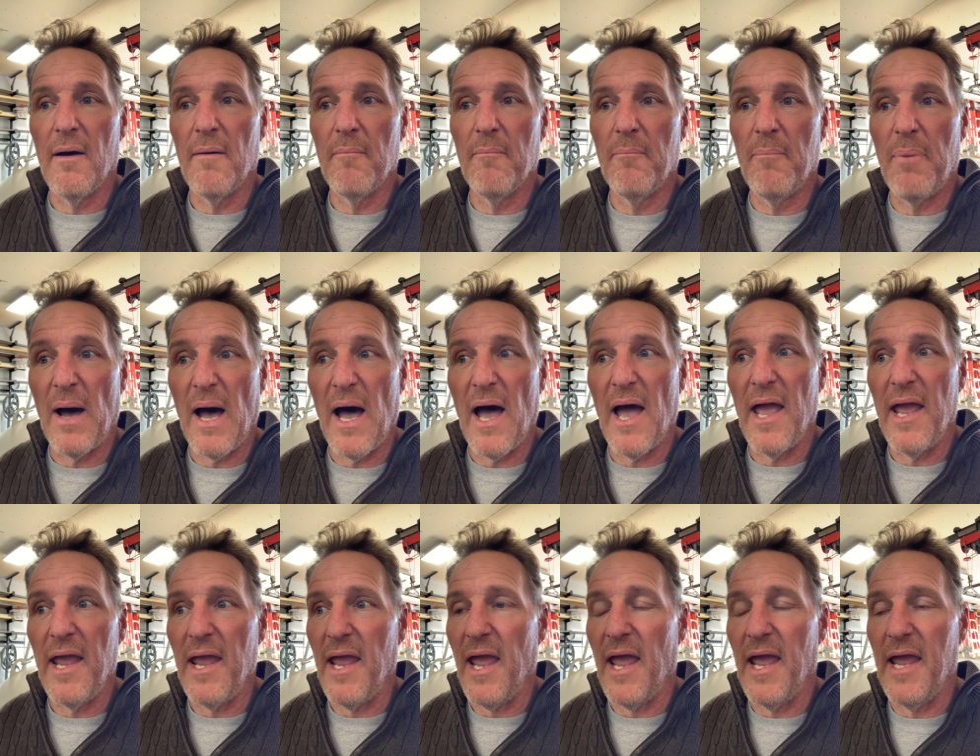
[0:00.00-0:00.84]
buy
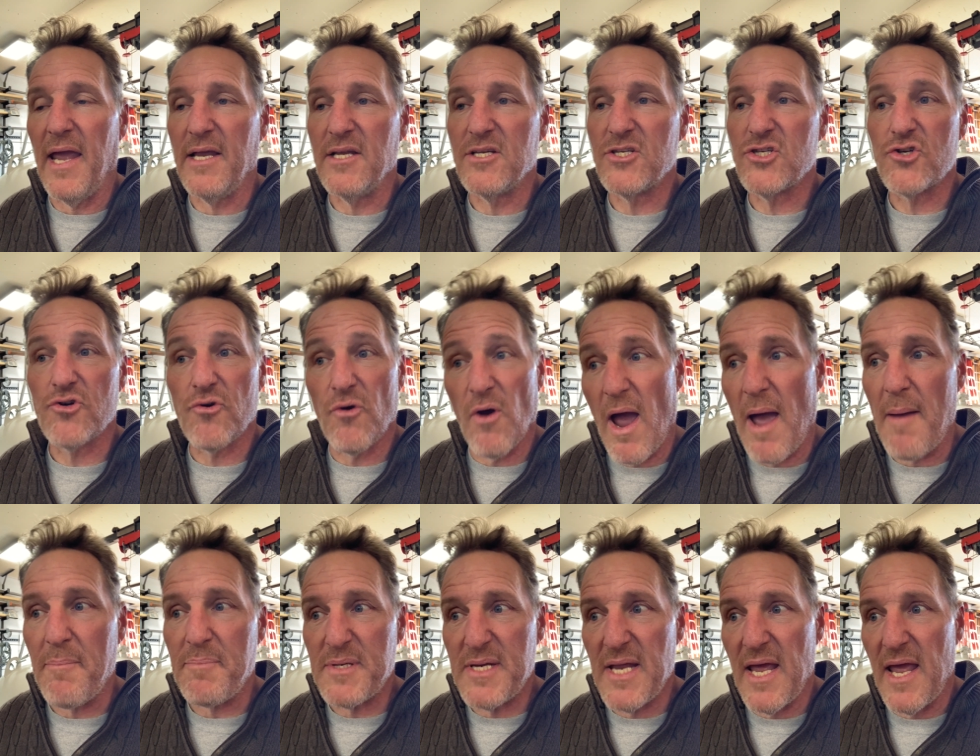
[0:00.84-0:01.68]
a
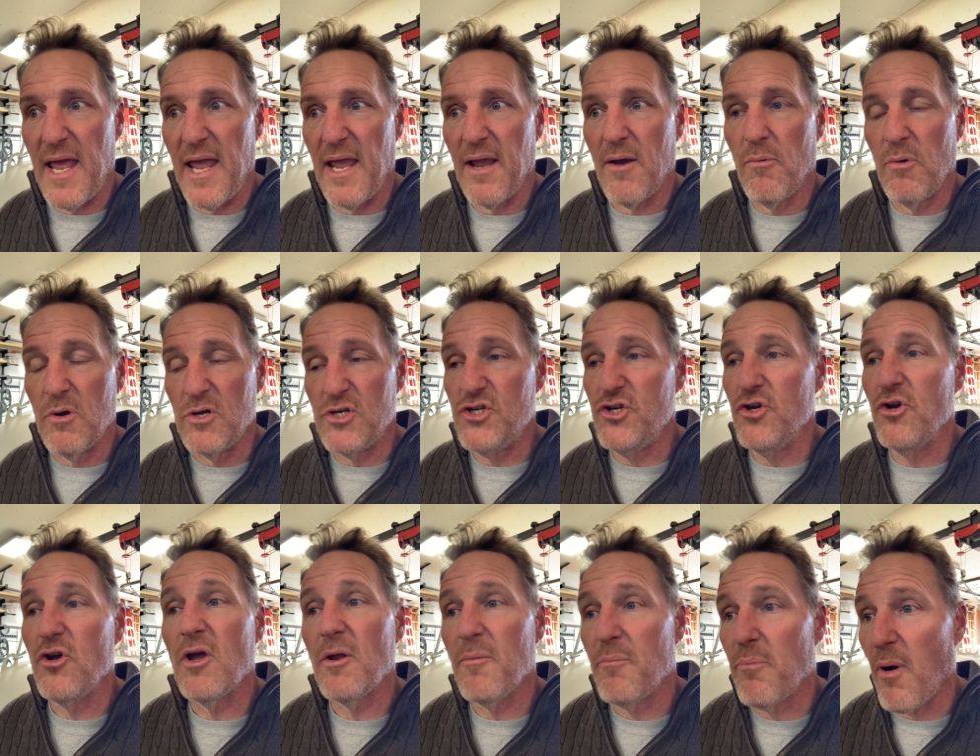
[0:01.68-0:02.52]
scrap tank, which
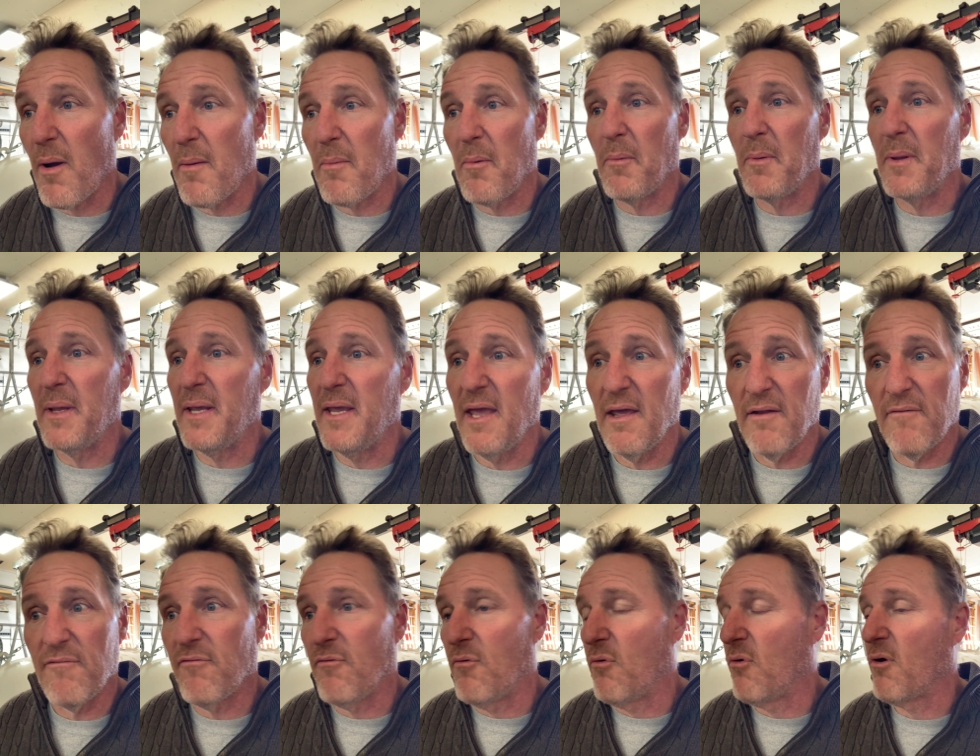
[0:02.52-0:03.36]
you could probably get
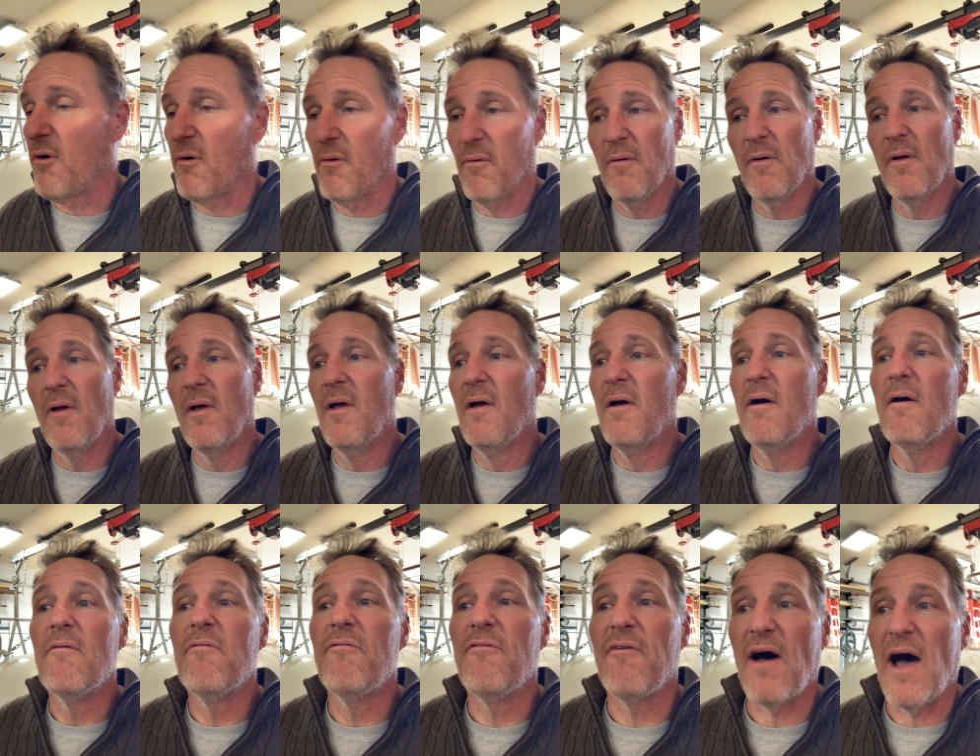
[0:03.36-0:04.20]
for
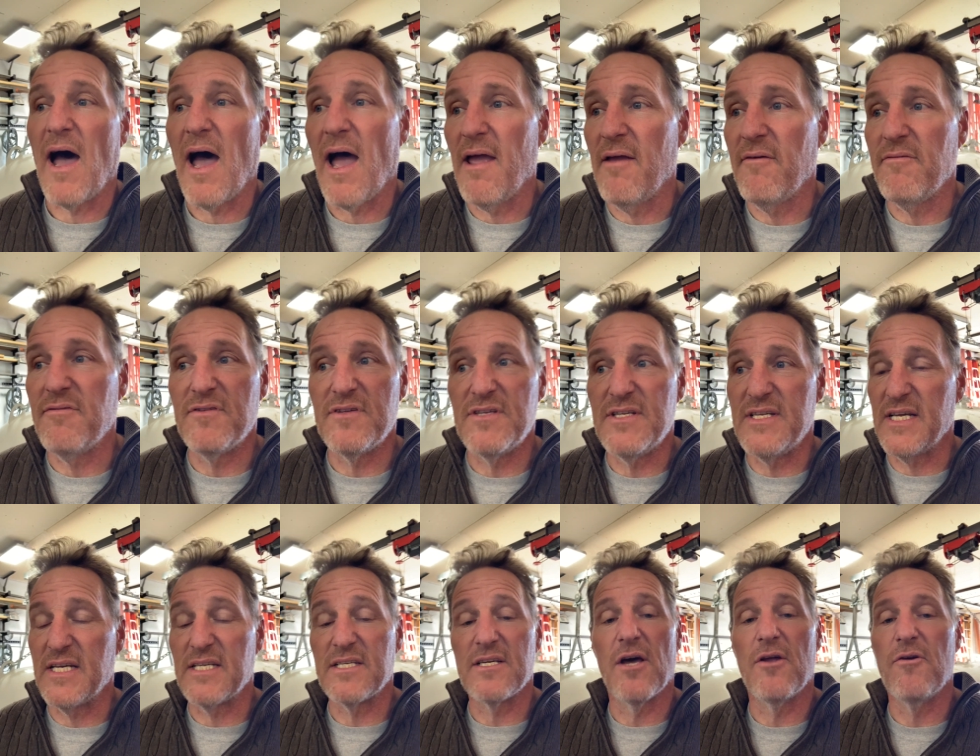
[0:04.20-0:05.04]

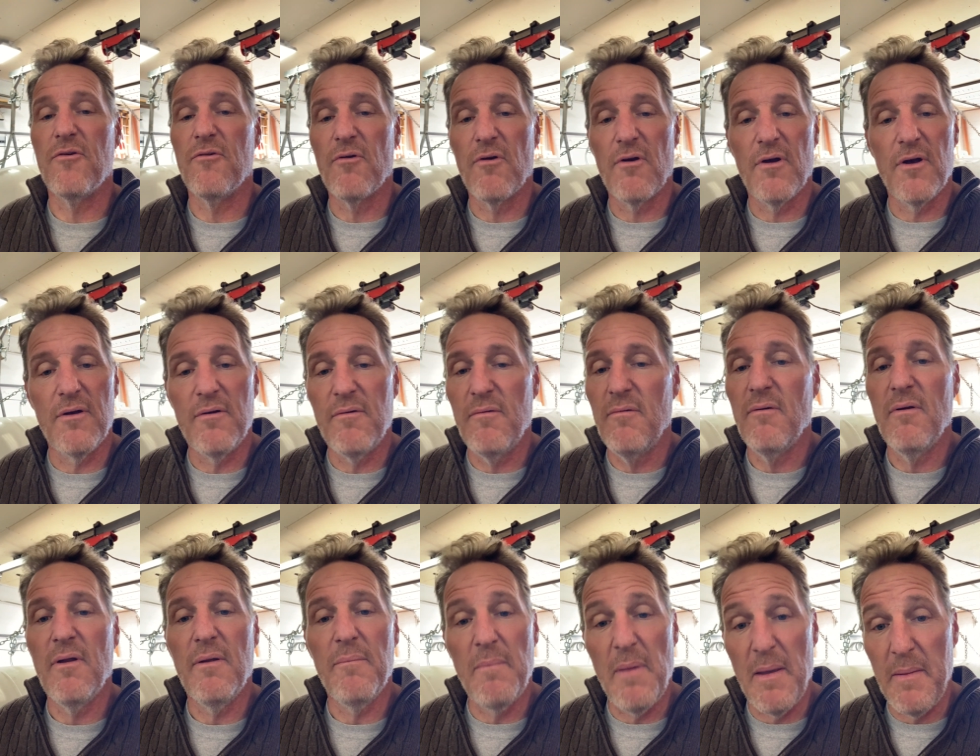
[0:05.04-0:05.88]
500-600,
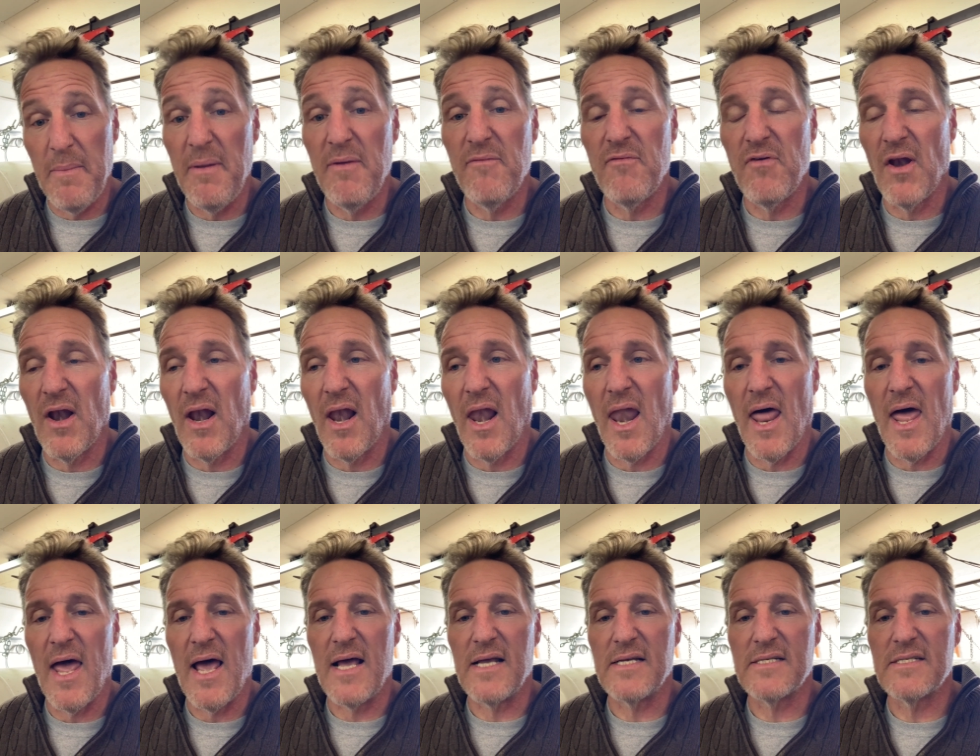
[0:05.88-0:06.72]
maybe even
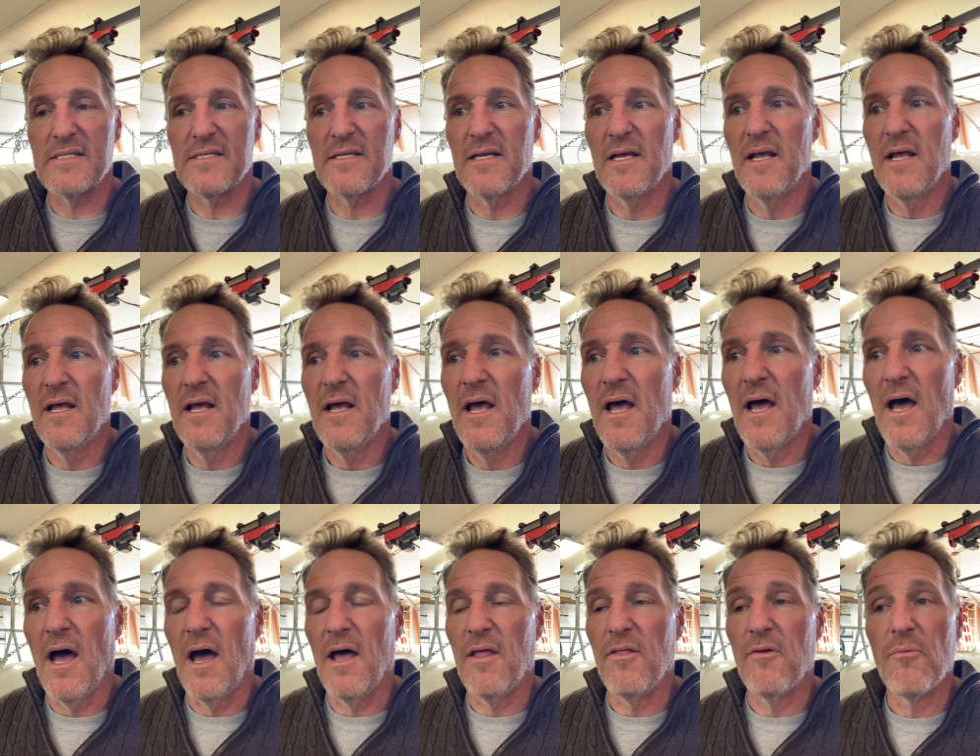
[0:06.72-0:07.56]
less.
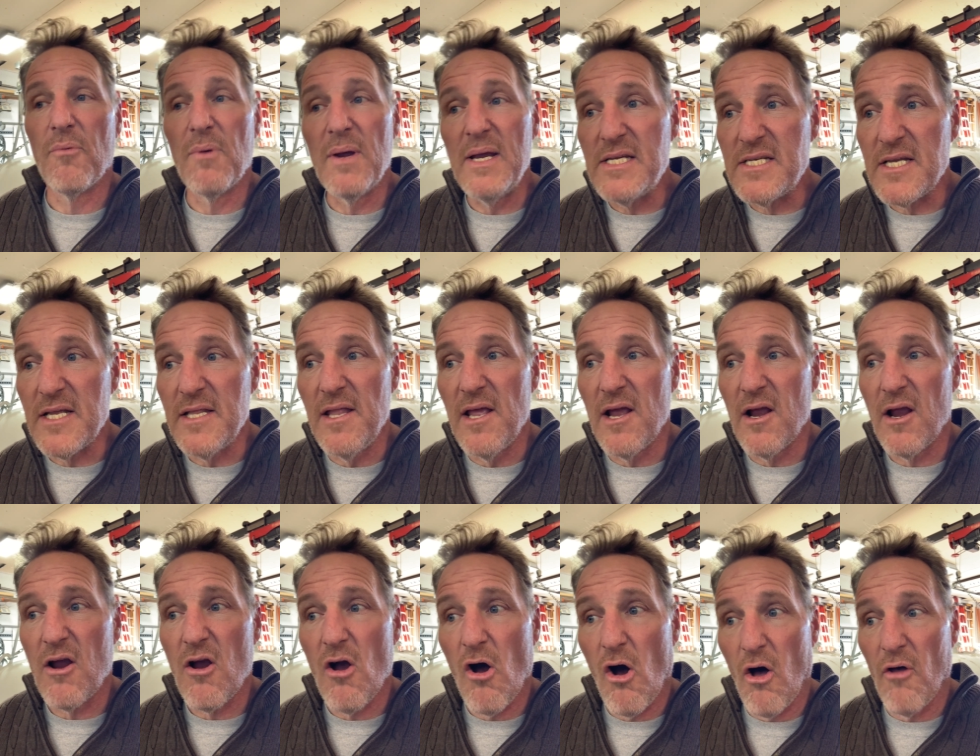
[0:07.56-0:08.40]
The reason they
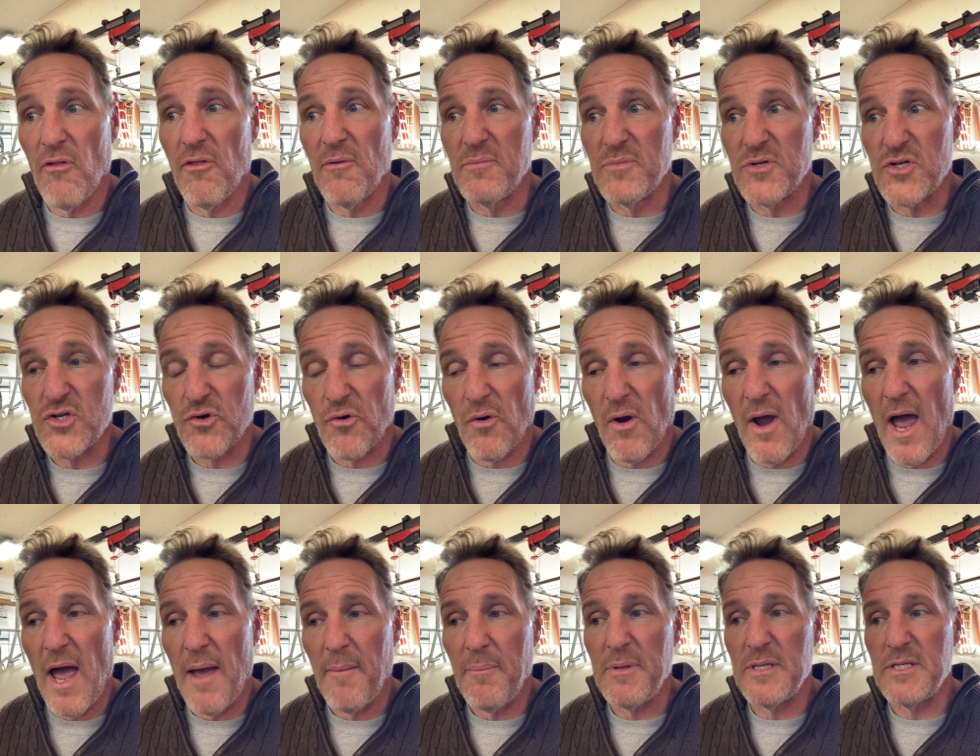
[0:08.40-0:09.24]
call them
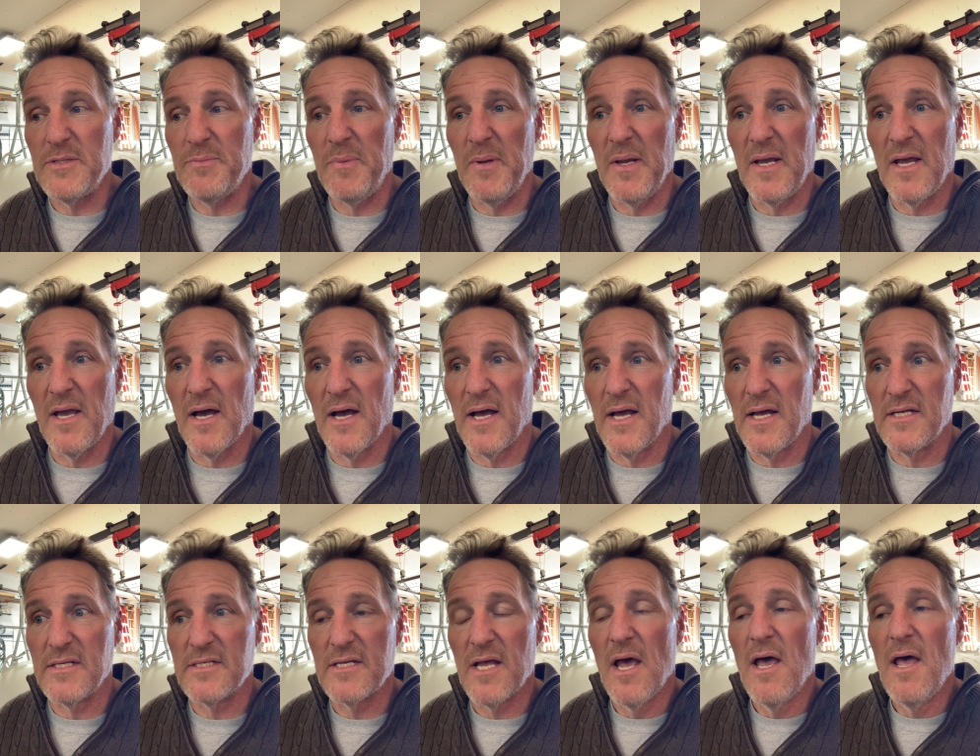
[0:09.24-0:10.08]
scrap is
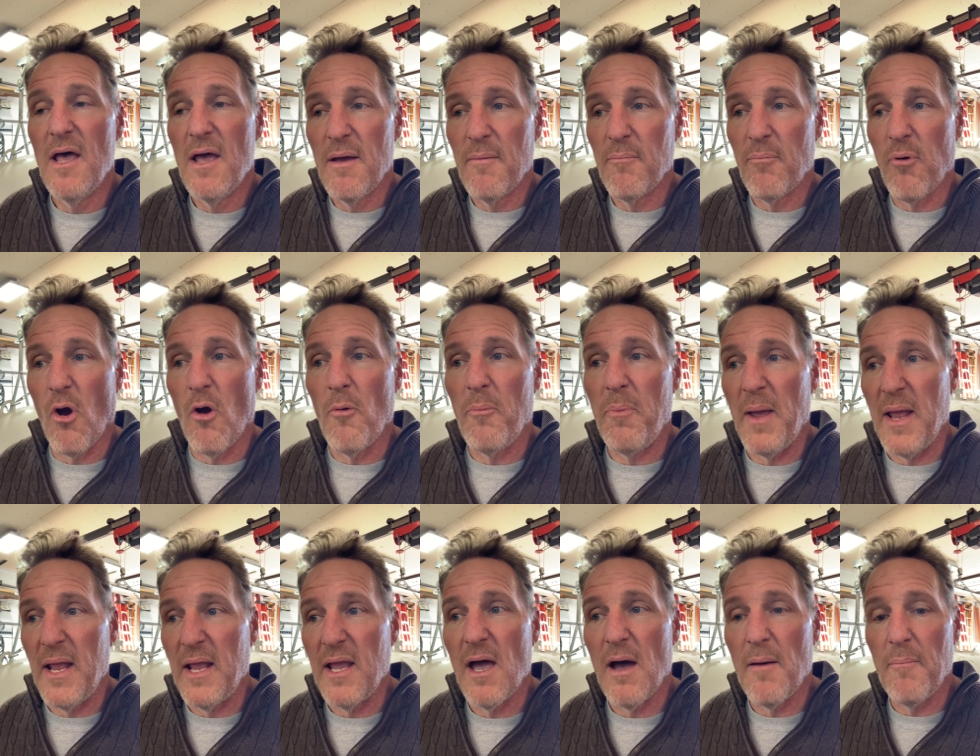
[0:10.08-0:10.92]
because
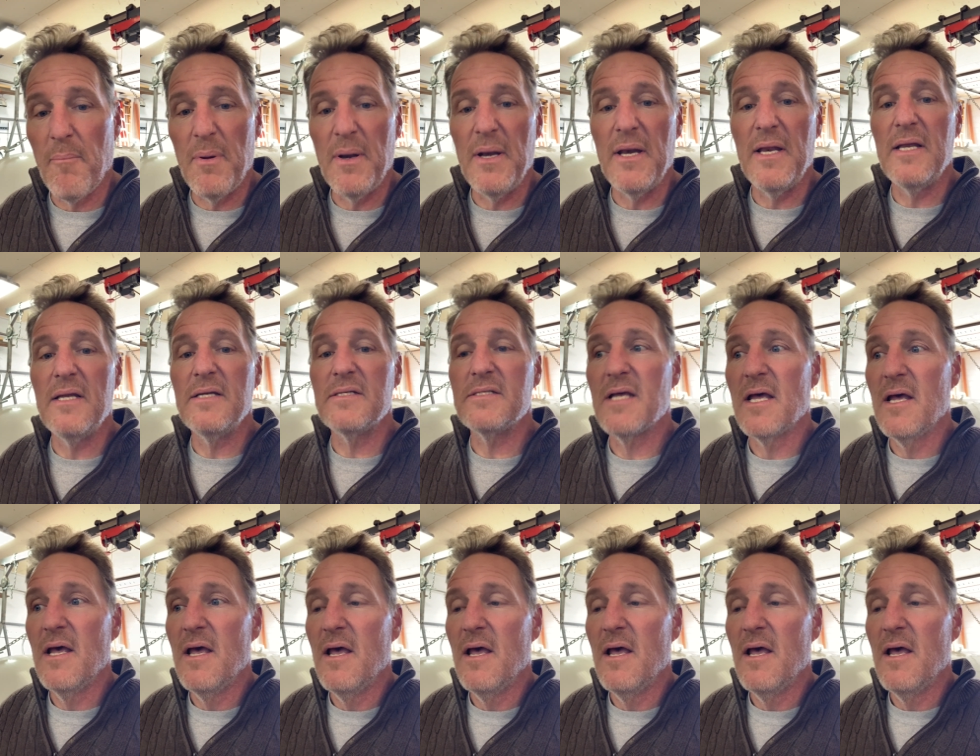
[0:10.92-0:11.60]
propane companies